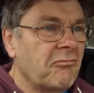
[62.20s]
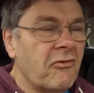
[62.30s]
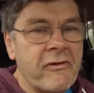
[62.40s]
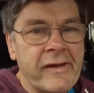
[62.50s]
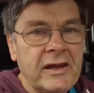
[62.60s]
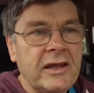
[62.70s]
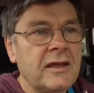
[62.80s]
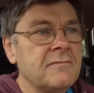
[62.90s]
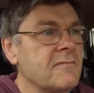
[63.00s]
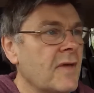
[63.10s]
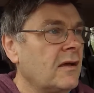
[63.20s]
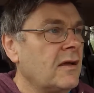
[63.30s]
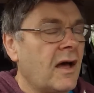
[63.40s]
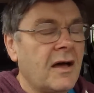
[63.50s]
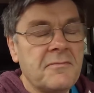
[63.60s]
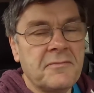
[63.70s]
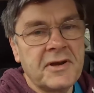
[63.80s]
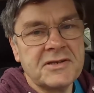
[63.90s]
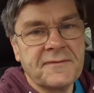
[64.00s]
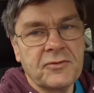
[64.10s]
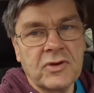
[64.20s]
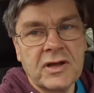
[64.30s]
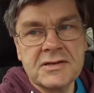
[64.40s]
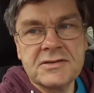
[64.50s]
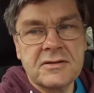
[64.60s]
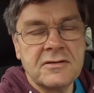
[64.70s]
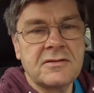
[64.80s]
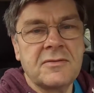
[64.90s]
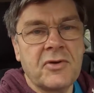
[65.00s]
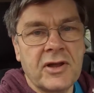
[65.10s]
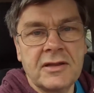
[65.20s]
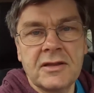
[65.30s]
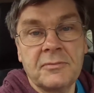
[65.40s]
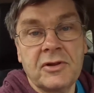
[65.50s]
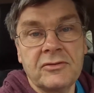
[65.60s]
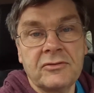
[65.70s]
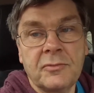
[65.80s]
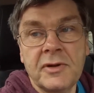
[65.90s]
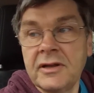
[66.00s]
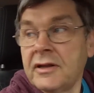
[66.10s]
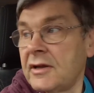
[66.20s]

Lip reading: rainy, but it's forecast to brighten up a little bit.